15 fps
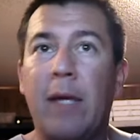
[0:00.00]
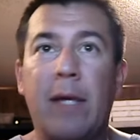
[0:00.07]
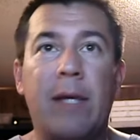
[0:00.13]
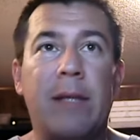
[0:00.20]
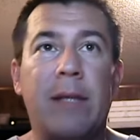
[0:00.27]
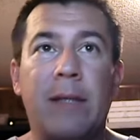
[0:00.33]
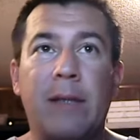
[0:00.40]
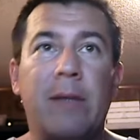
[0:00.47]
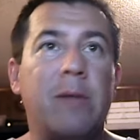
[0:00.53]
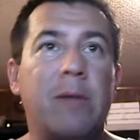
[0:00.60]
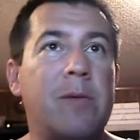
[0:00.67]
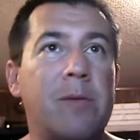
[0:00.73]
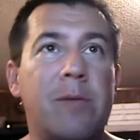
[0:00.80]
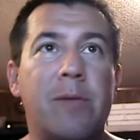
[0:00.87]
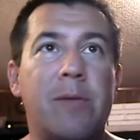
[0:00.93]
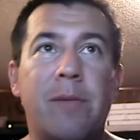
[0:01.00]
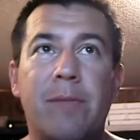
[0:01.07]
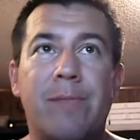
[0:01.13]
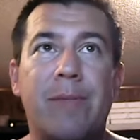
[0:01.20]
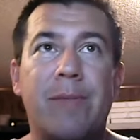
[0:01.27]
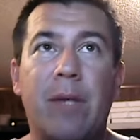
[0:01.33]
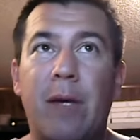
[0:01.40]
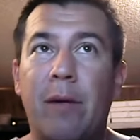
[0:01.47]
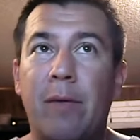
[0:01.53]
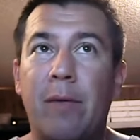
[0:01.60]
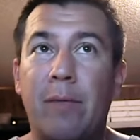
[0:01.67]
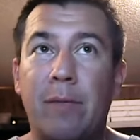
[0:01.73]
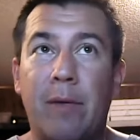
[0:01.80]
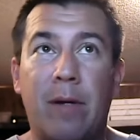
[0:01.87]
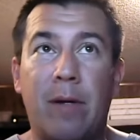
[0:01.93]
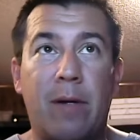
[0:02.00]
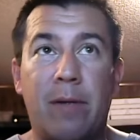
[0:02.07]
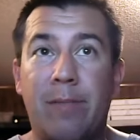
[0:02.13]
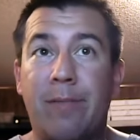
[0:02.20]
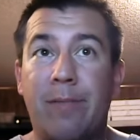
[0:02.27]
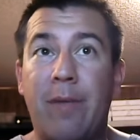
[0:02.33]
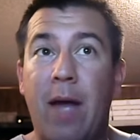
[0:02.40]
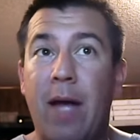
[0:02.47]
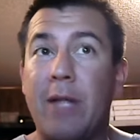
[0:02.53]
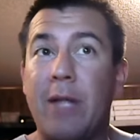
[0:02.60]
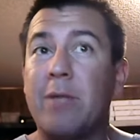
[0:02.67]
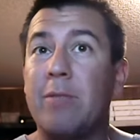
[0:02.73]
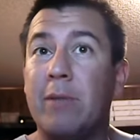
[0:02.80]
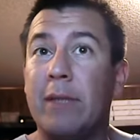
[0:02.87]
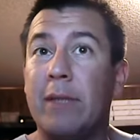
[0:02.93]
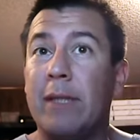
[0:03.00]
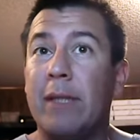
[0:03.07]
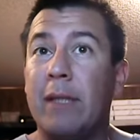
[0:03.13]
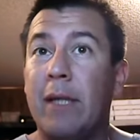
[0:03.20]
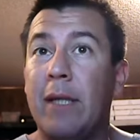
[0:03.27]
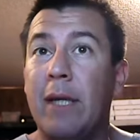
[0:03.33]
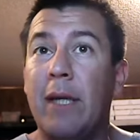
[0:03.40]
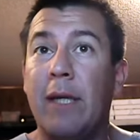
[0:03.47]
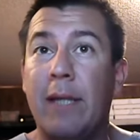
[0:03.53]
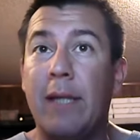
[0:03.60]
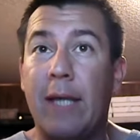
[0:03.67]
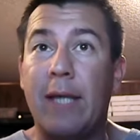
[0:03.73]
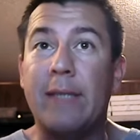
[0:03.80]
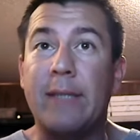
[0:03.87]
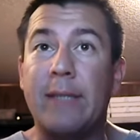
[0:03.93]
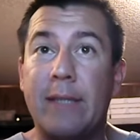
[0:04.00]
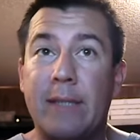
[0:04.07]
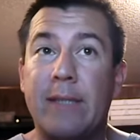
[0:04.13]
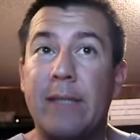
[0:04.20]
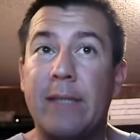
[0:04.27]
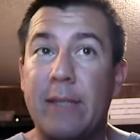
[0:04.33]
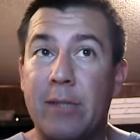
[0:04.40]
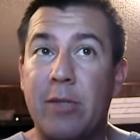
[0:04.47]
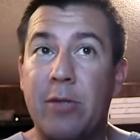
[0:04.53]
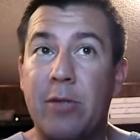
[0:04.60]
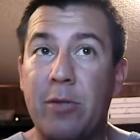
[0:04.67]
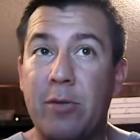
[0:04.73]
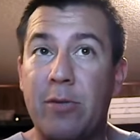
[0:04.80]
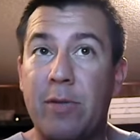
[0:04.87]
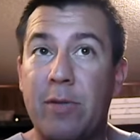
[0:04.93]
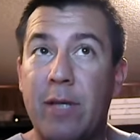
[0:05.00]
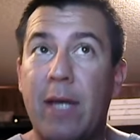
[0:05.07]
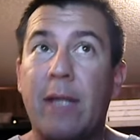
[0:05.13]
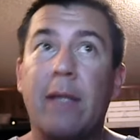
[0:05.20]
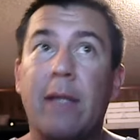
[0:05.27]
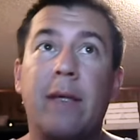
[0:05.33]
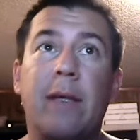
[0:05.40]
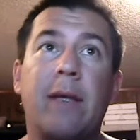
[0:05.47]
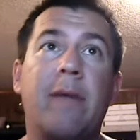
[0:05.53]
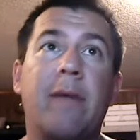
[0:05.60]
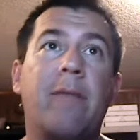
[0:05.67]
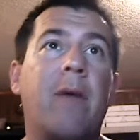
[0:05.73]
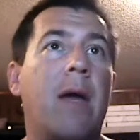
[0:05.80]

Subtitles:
In the news, are actually, yes, this is true, sadly enough.